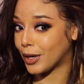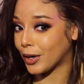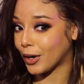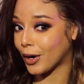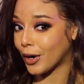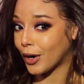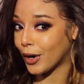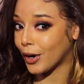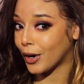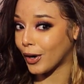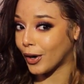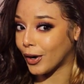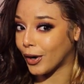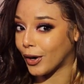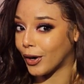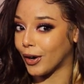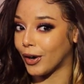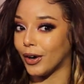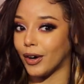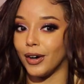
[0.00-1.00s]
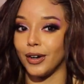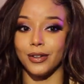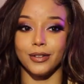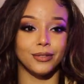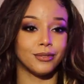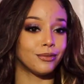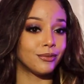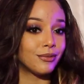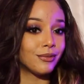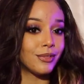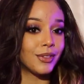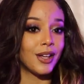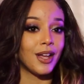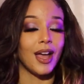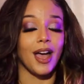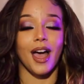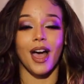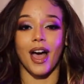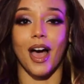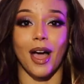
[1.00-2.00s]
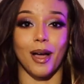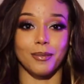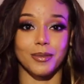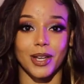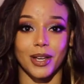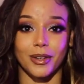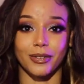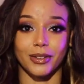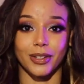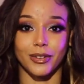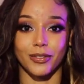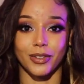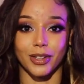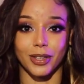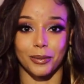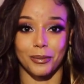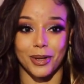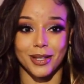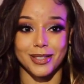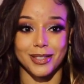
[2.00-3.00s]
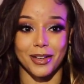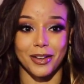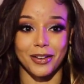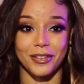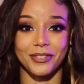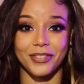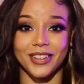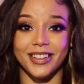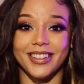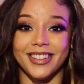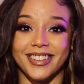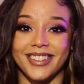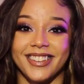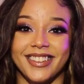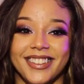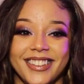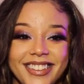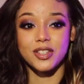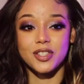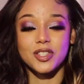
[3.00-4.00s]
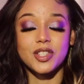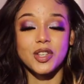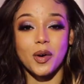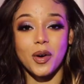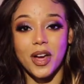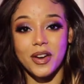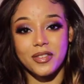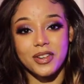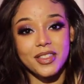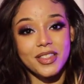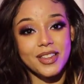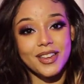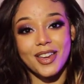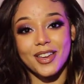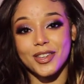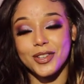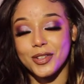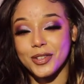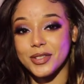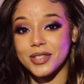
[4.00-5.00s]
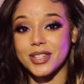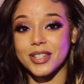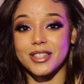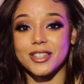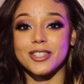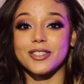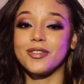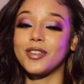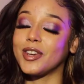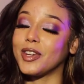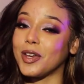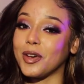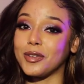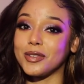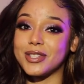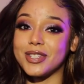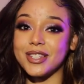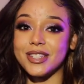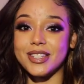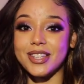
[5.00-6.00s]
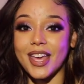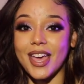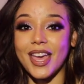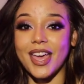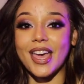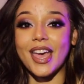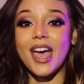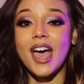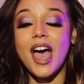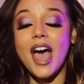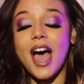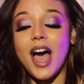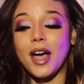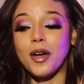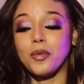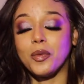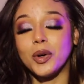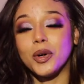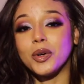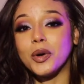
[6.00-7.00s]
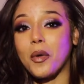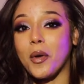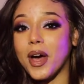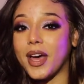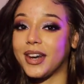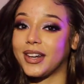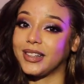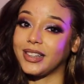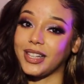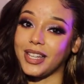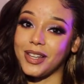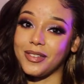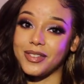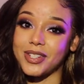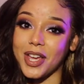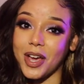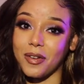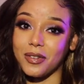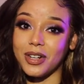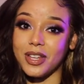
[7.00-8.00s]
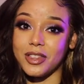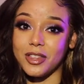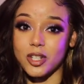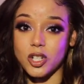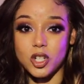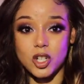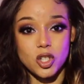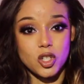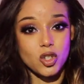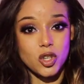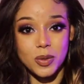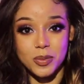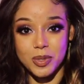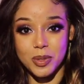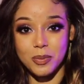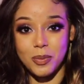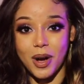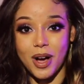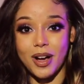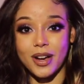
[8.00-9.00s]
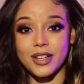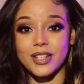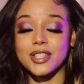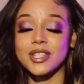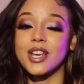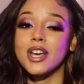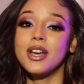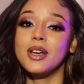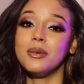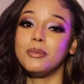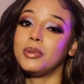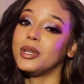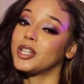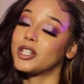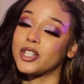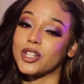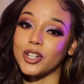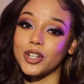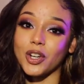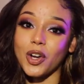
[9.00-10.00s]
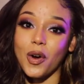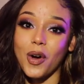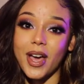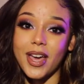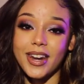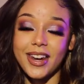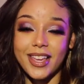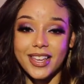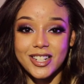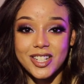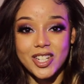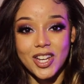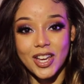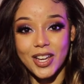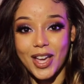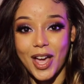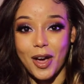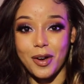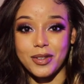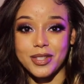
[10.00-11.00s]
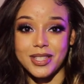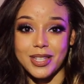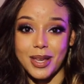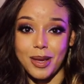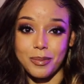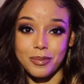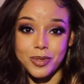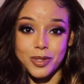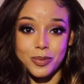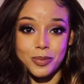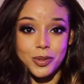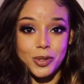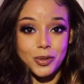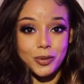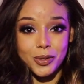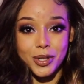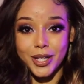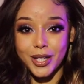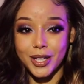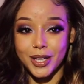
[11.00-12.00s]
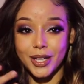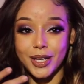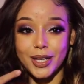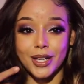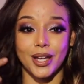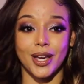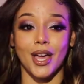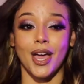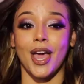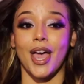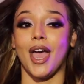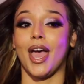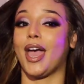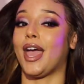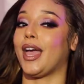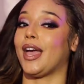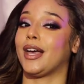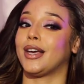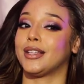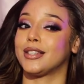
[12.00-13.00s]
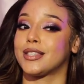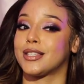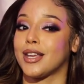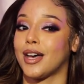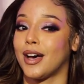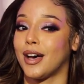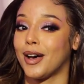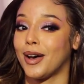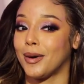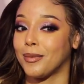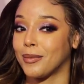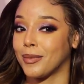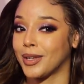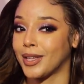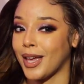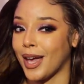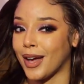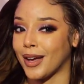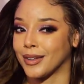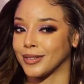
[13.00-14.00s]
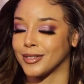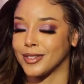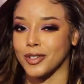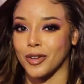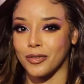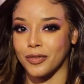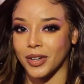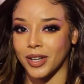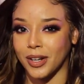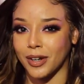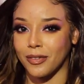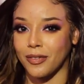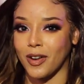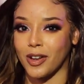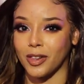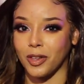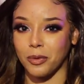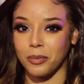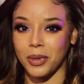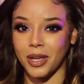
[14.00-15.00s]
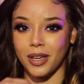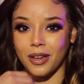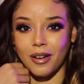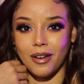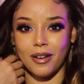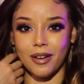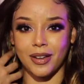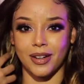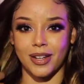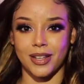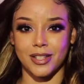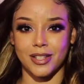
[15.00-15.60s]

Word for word: girl, I'm definitely feeling myself. So everything I used in this video today, I will go ahead and leave down in the description box. Be sure to go ahead and check out Sam's Beauty. And um, yeah, don't forget to follow me on